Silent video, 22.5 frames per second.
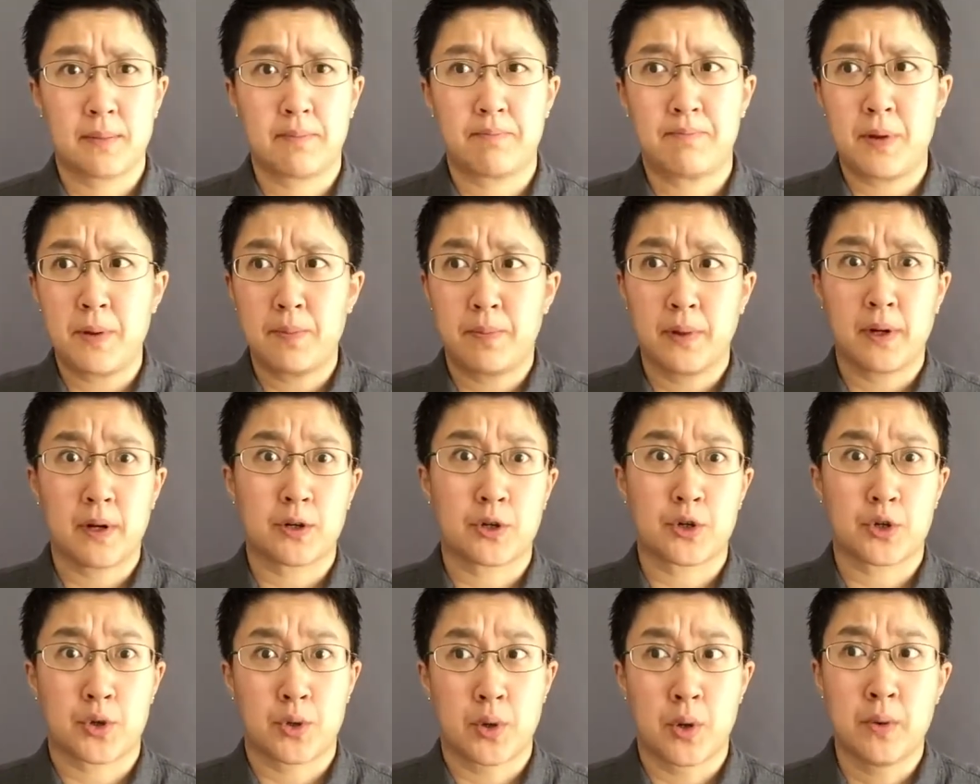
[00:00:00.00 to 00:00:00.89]
people are
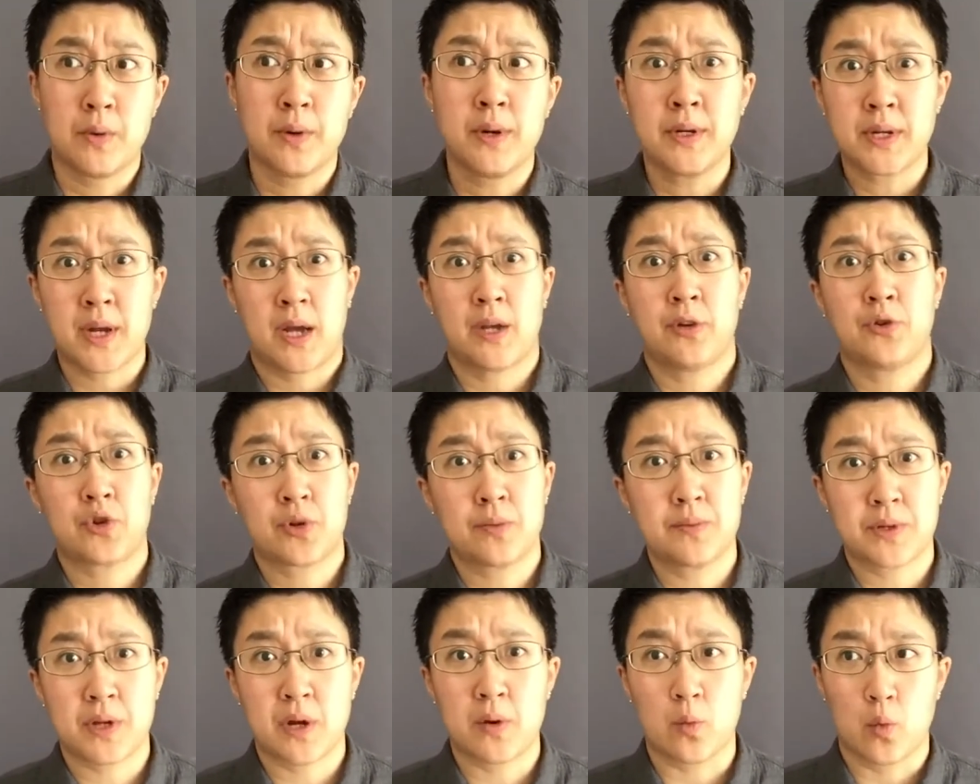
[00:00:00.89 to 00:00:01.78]
throwing
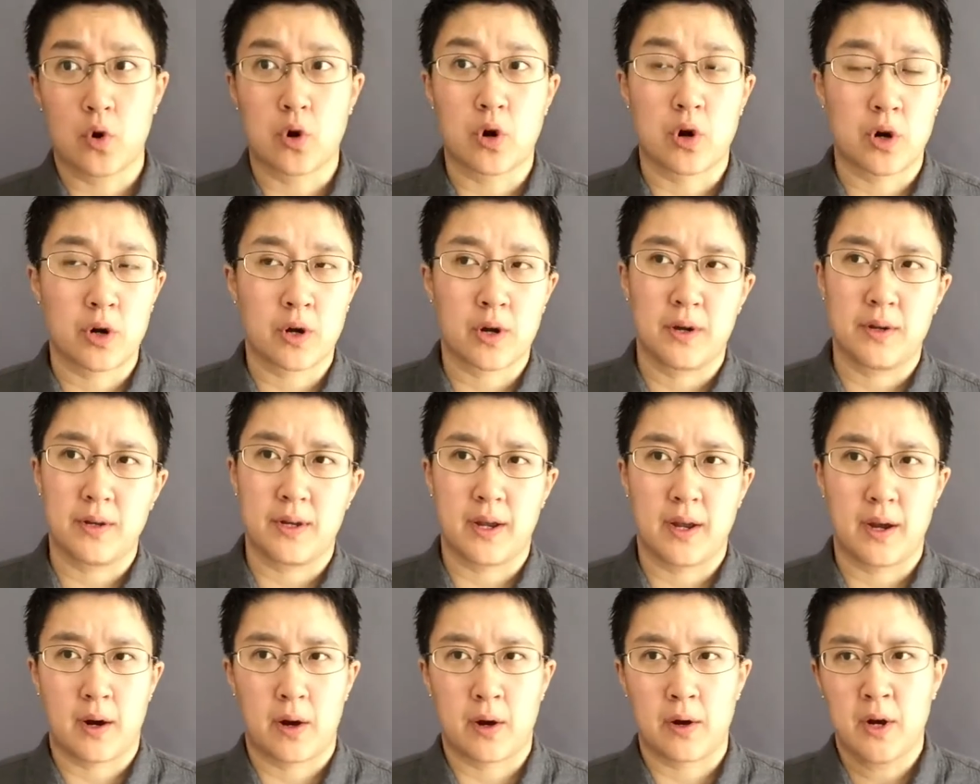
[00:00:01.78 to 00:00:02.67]
tantrums at work,
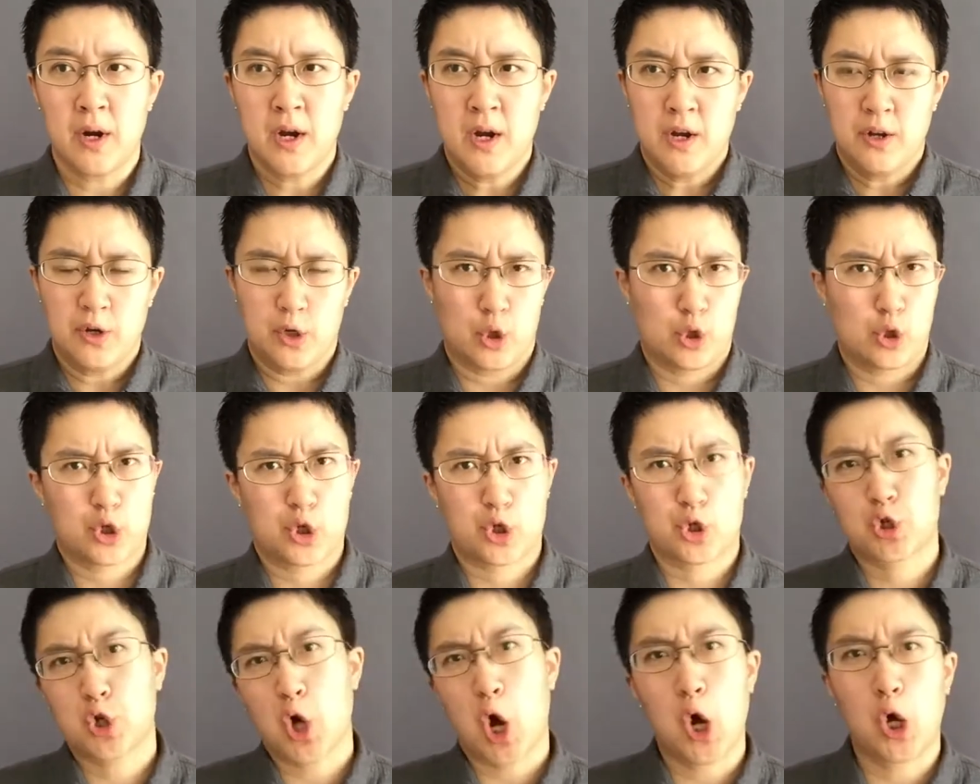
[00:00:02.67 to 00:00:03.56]
they're
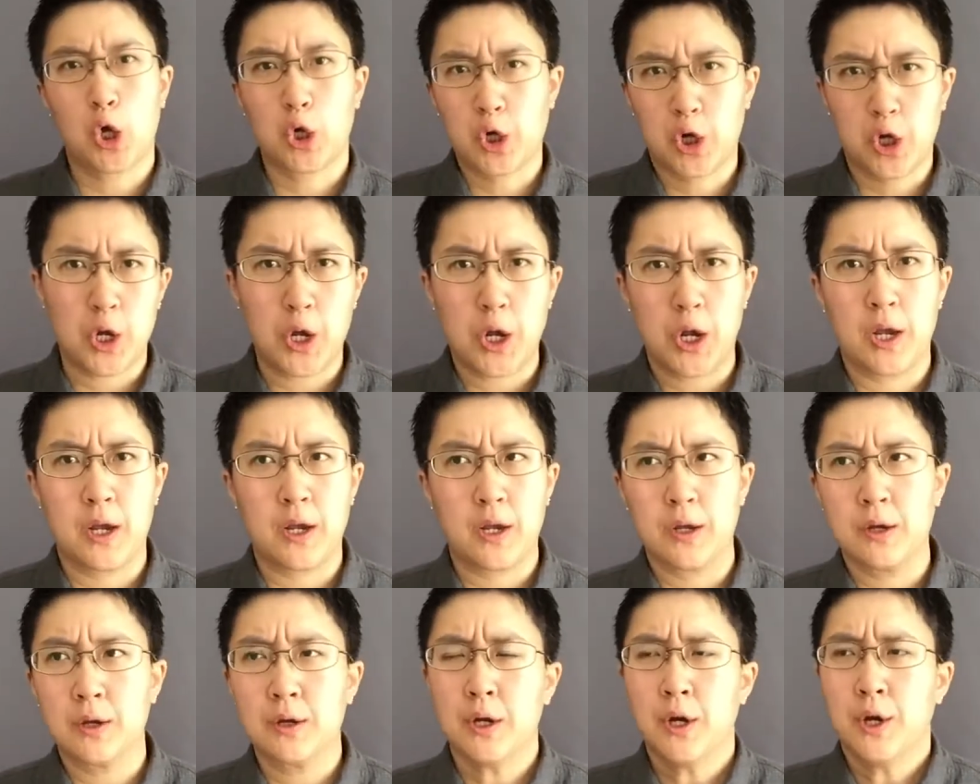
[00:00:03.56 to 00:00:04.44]

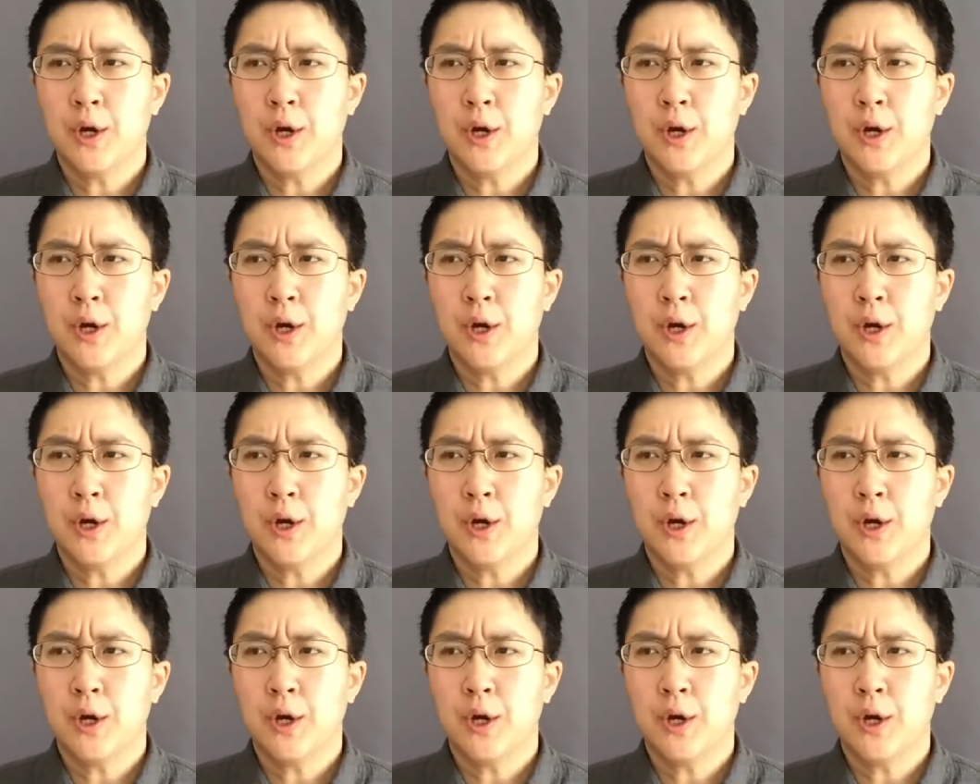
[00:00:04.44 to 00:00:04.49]
sulking,